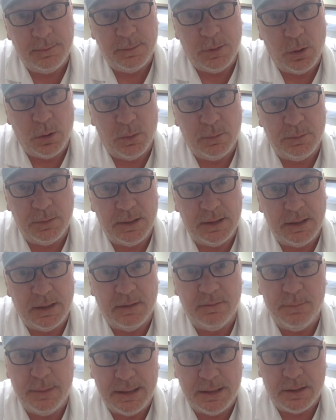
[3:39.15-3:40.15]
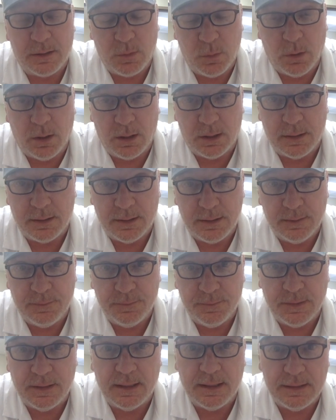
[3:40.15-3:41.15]
hopefully of better quality
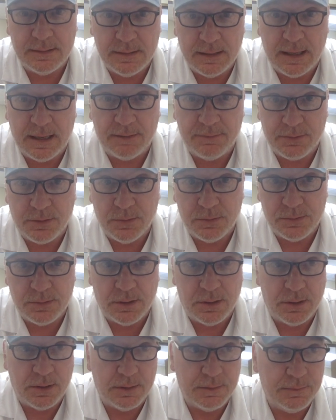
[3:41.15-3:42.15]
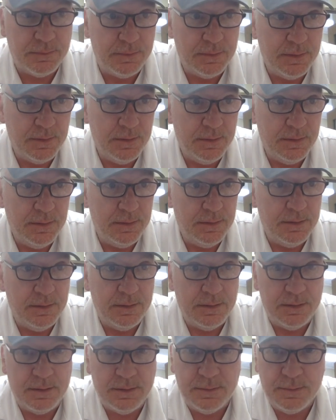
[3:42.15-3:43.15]
as life goes on.
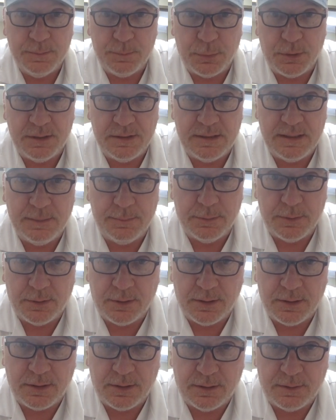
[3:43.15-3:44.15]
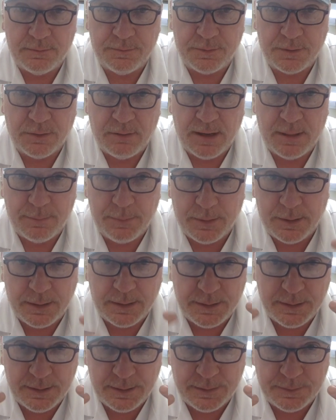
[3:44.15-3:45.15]
Pretty steep learning curve for Grandpa
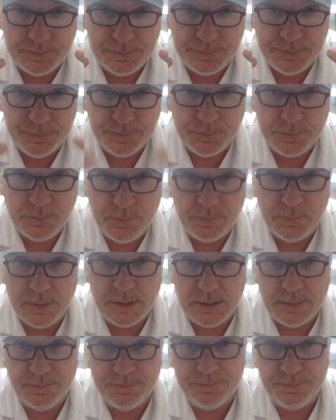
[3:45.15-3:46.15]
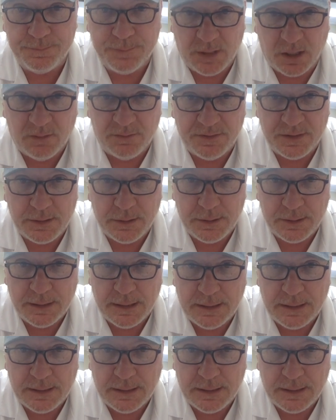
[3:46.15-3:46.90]
here, but I'll figure it